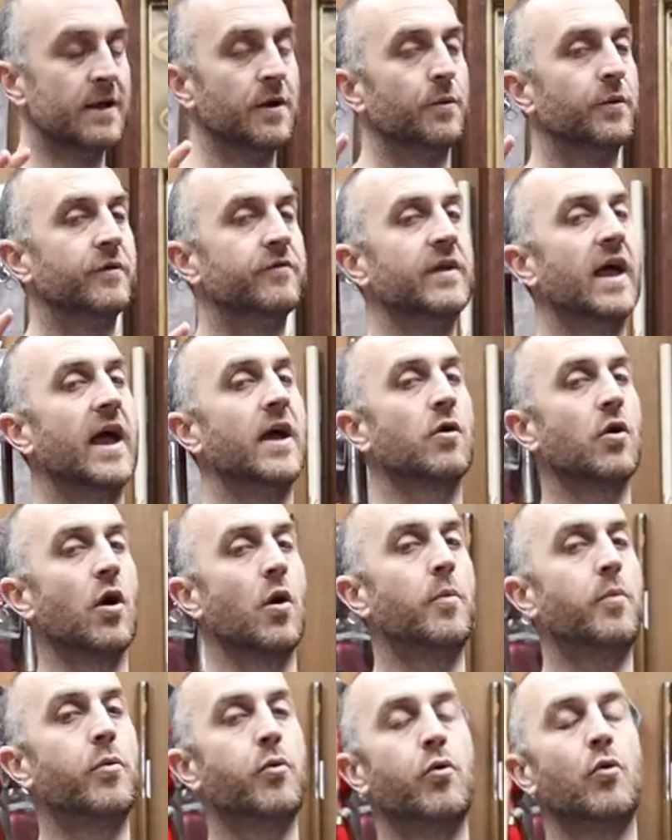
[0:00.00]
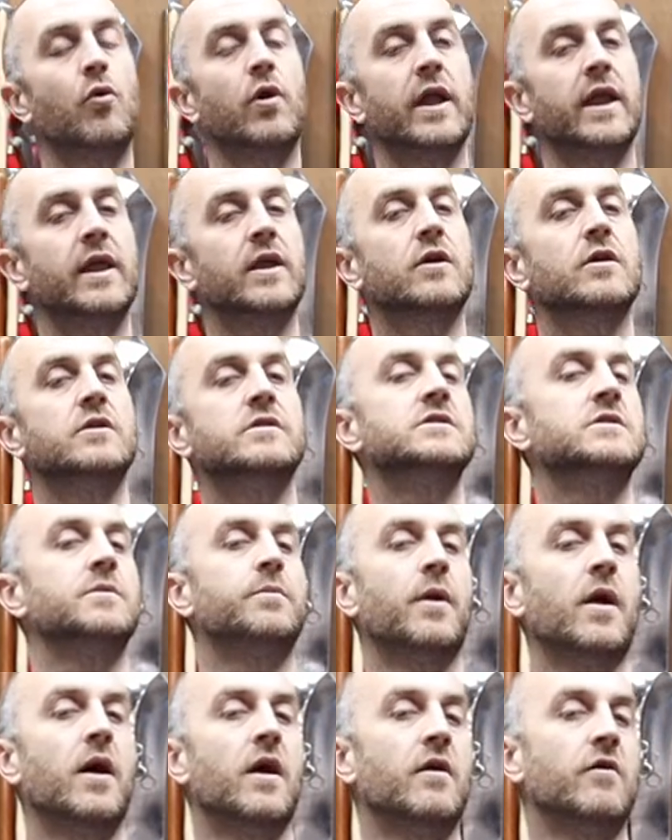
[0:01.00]
We've now got a pretty good
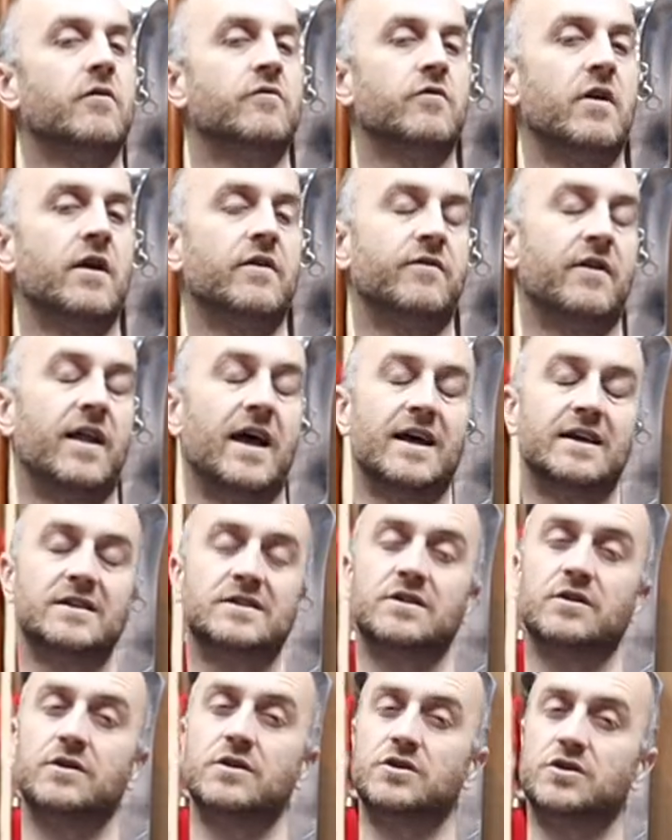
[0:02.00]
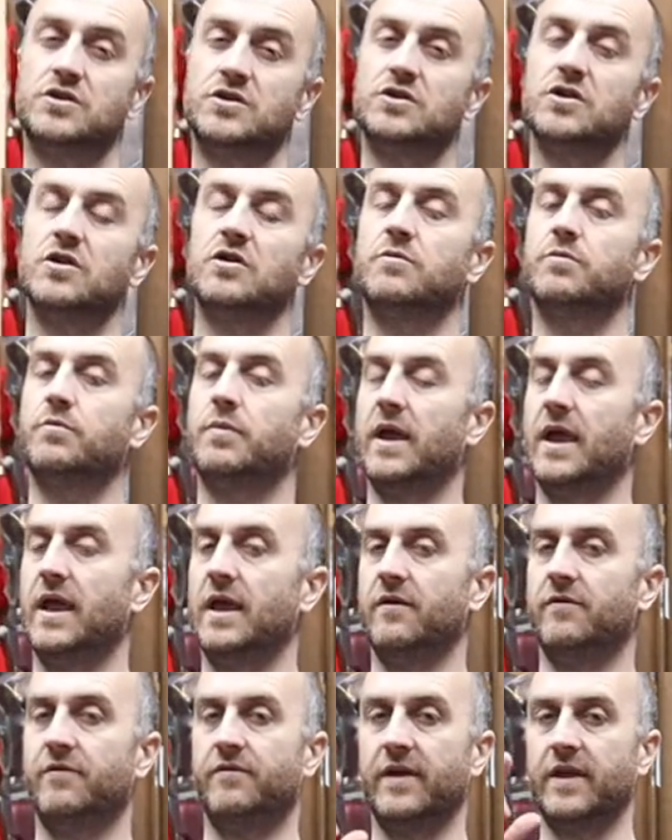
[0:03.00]
supplier of red flower, so it should
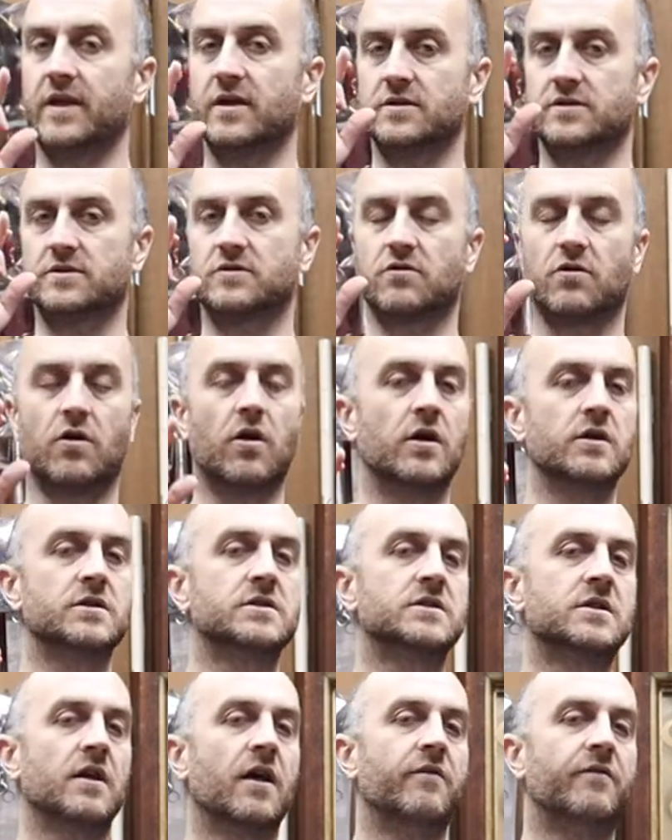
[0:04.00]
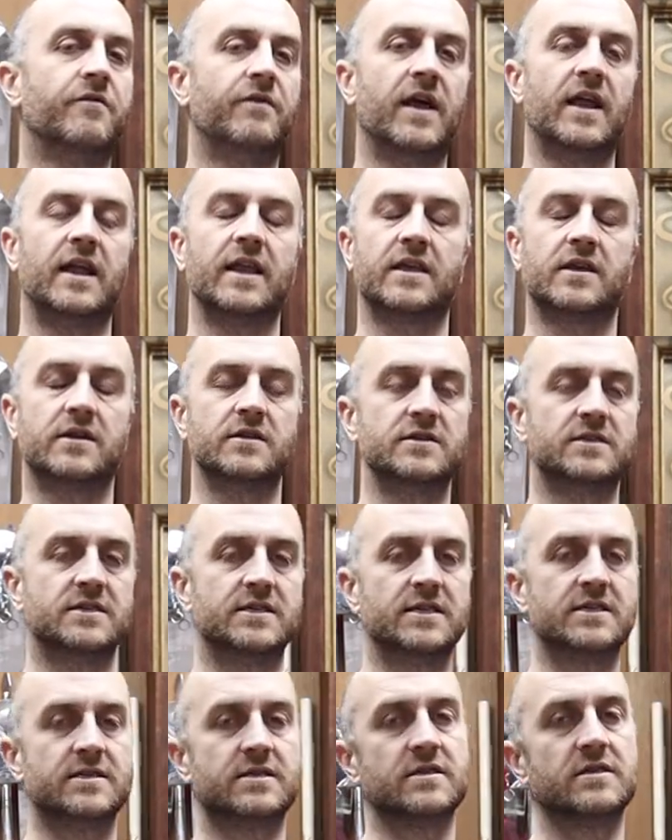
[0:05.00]
be, fingers crossed, a fairly
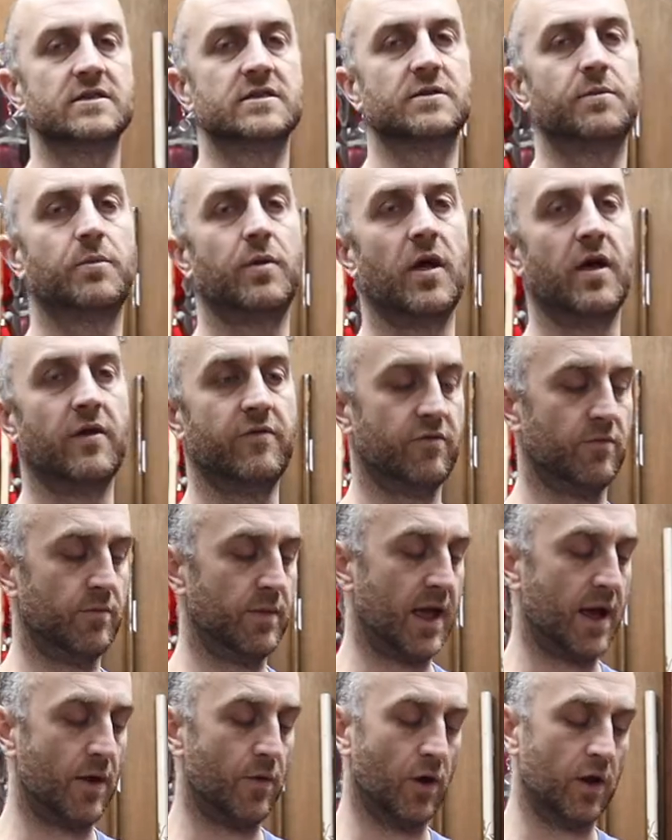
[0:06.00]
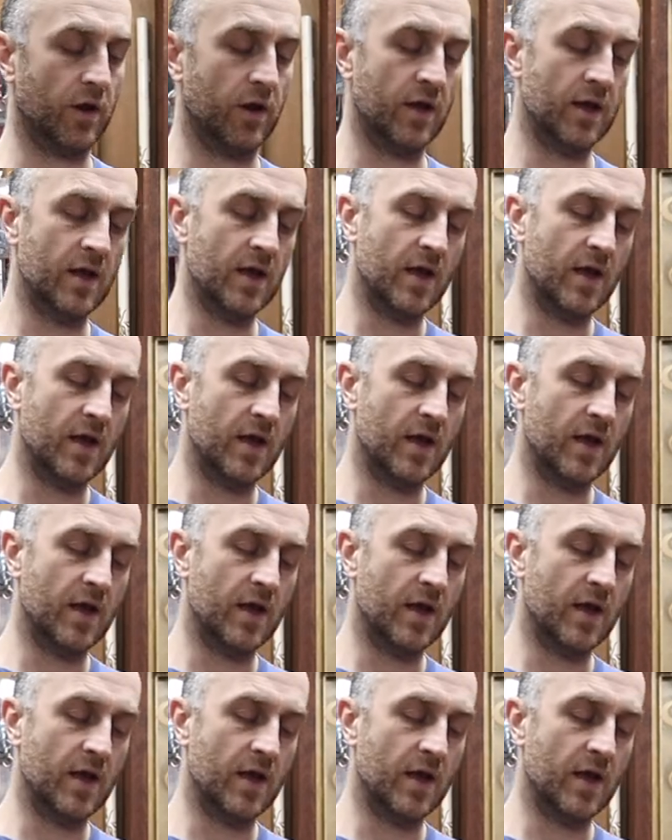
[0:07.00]
consistent supply from now on.